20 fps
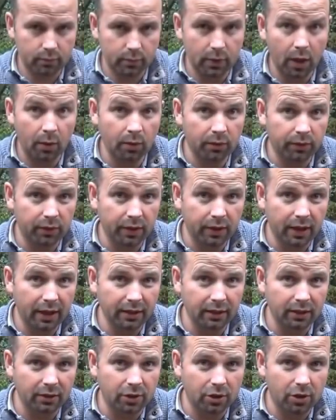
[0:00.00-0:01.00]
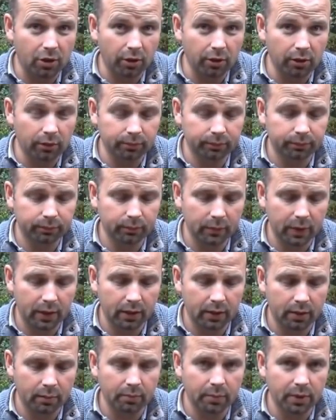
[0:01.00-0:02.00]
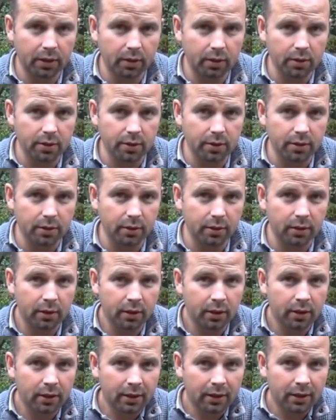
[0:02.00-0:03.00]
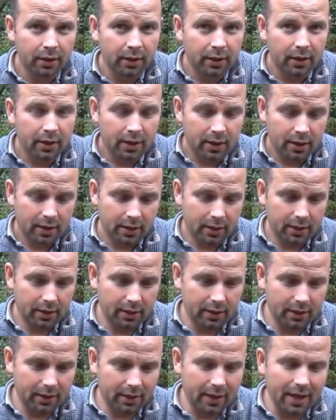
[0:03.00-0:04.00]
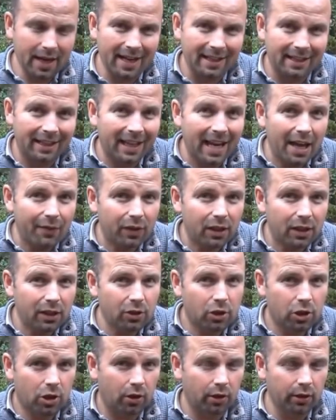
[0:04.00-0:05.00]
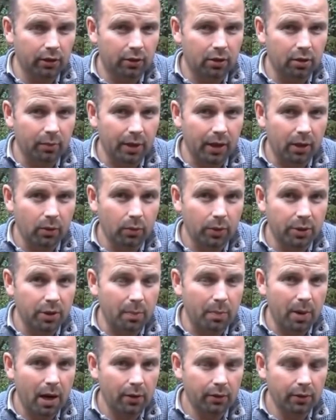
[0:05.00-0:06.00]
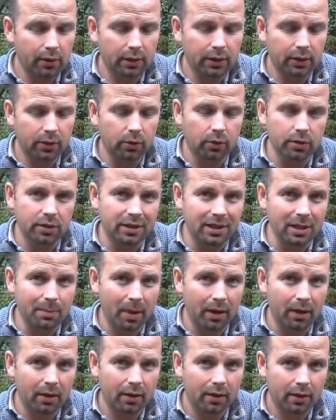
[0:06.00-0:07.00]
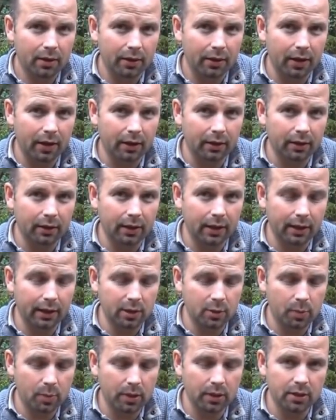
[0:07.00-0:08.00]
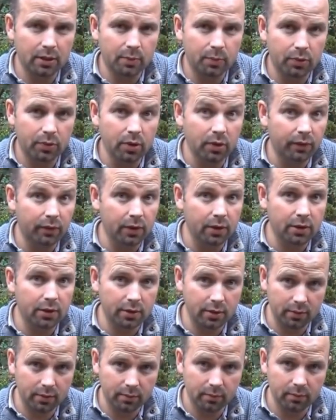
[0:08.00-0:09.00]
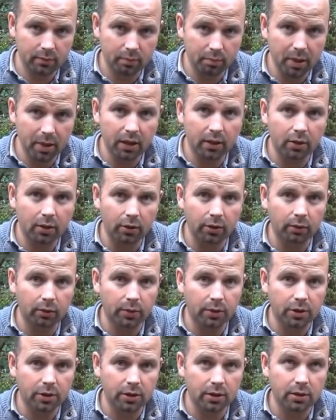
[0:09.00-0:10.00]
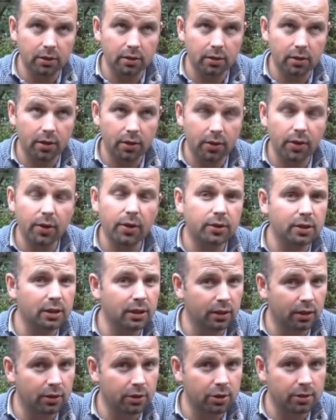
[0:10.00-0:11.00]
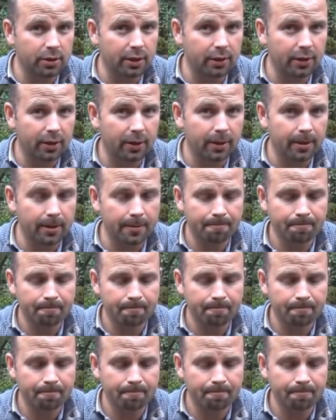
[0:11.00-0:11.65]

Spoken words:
I went for the 9-inch coil because there's an 11-inch coil coming out, which apparently goes deeper than XP's previous big coil, which is 13 inches, I think.